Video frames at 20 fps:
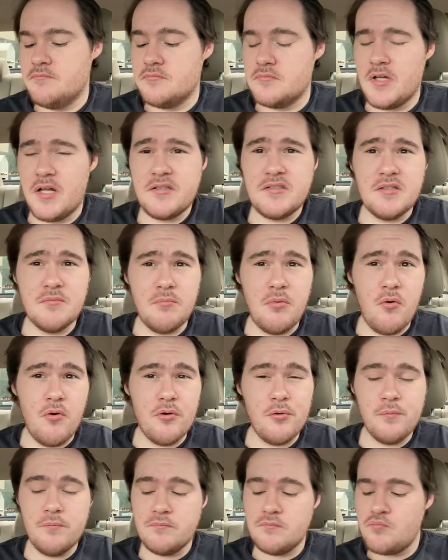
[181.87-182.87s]
That's
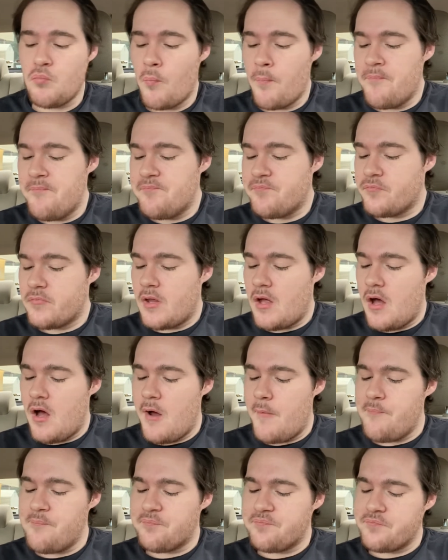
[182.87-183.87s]
important.
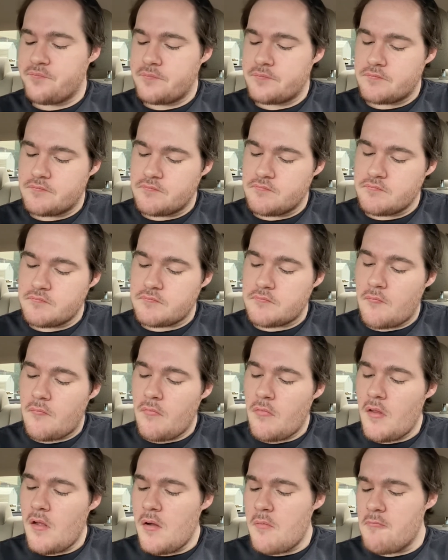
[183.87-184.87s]
Um,
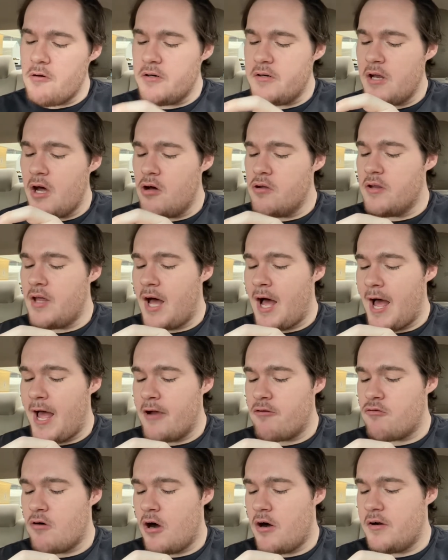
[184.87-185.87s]
but no, the high
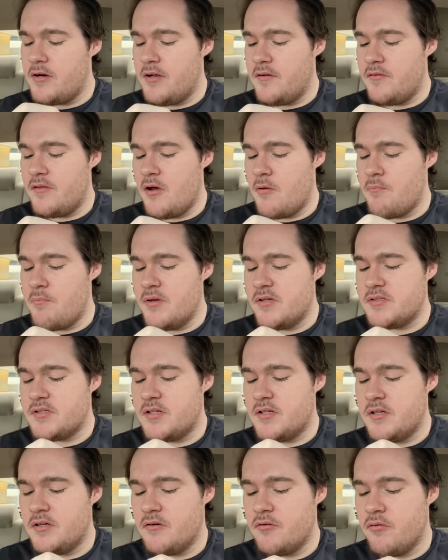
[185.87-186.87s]
quality of their
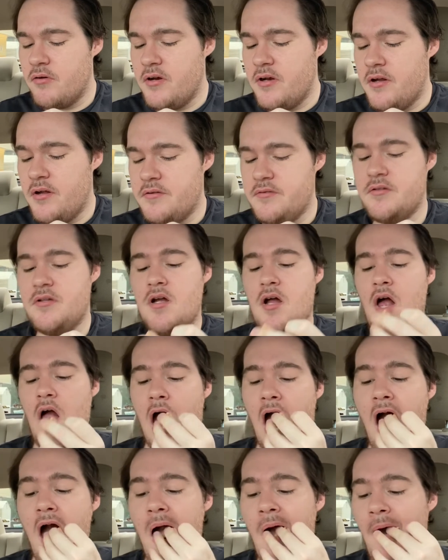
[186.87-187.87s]
biscuit ingredients,
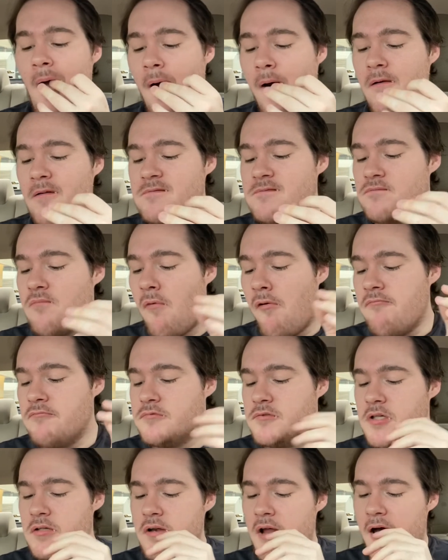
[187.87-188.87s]

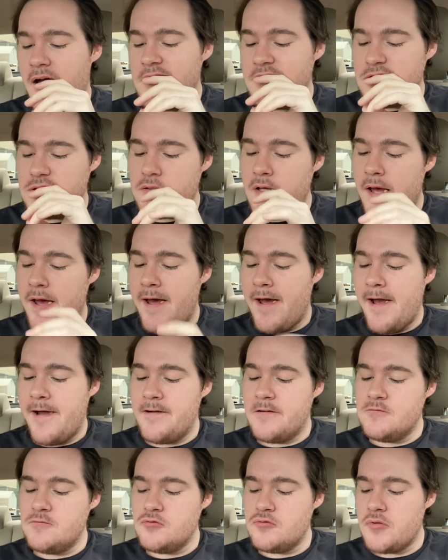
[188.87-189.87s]
the nice
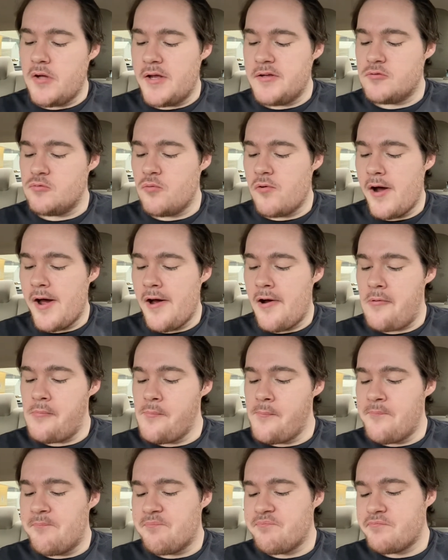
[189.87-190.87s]
egg as well,
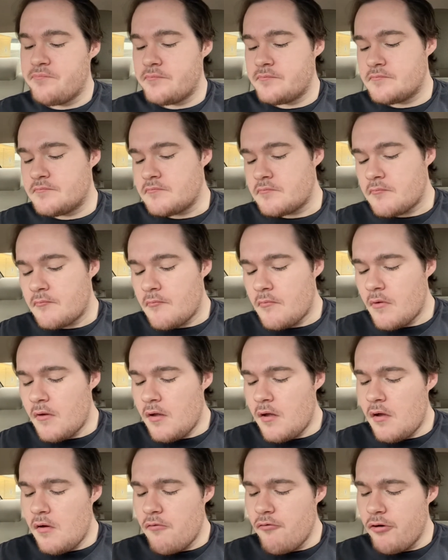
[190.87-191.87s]

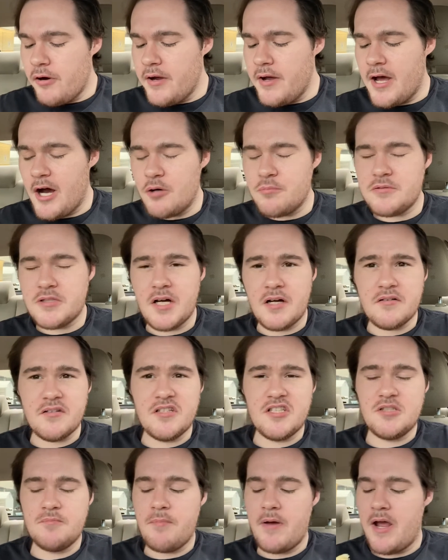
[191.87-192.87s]
really helps out the
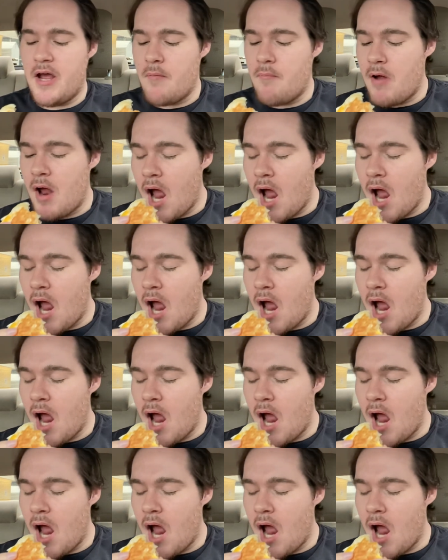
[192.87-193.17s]
spam.